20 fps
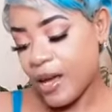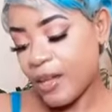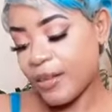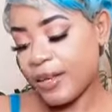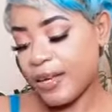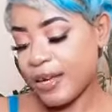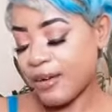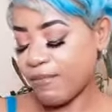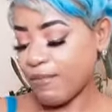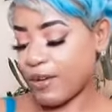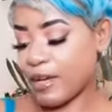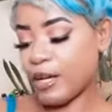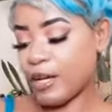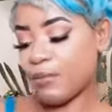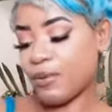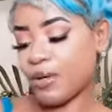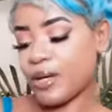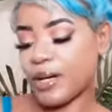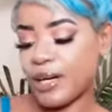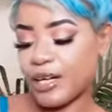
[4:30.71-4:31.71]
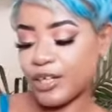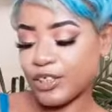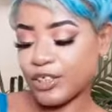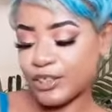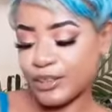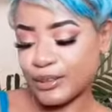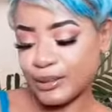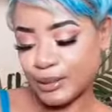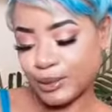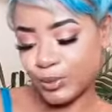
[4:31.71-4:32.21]
the available colors
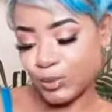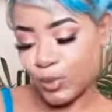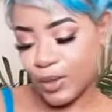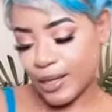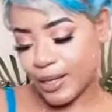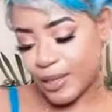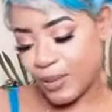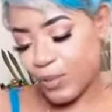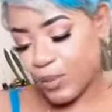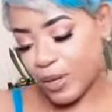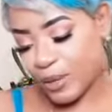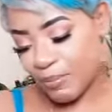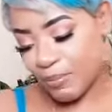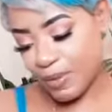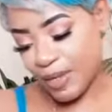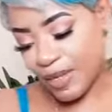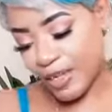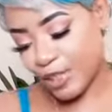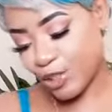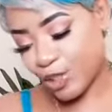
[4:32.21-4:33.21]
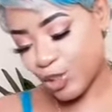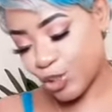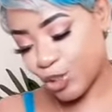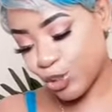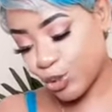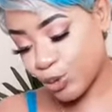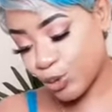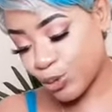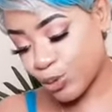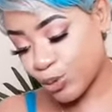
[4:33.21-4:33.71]
is 1B,
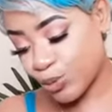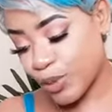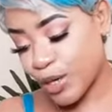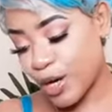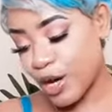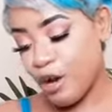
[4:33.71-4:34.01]
2,